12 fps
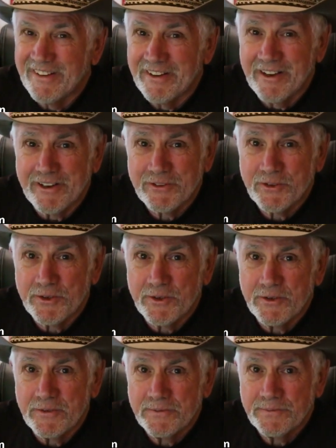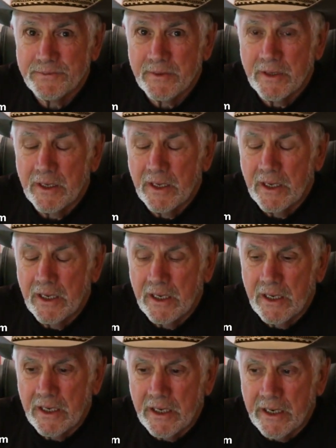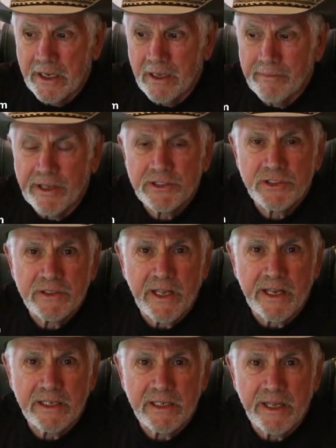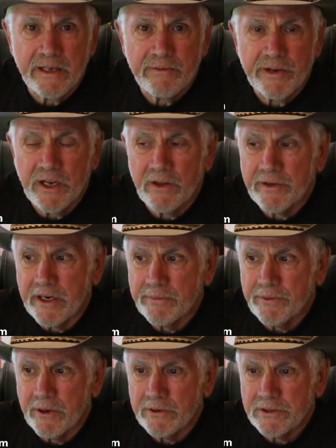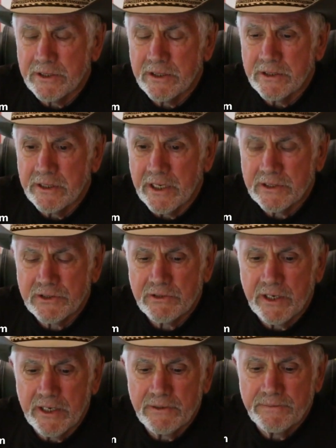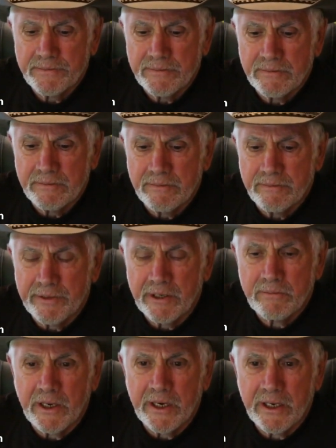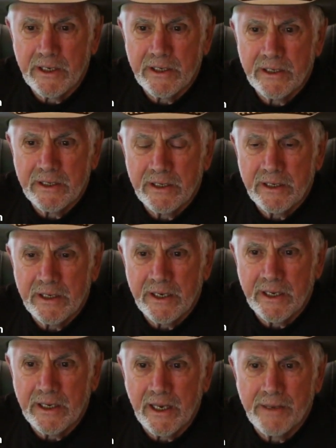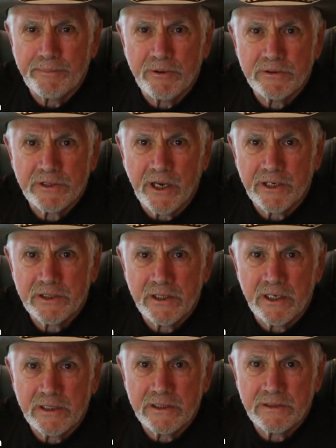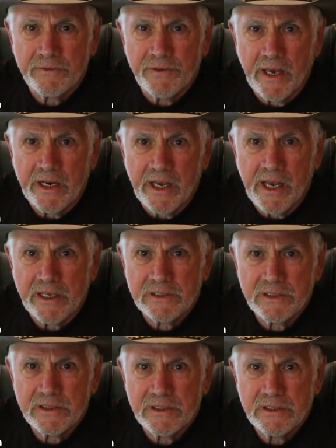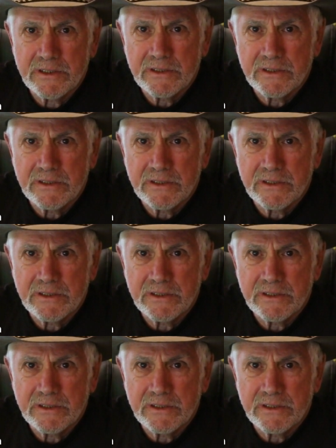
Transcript: Not true. And I mentioned that in that video that I posted yesterday. Big Mike had liposuction on his fat ass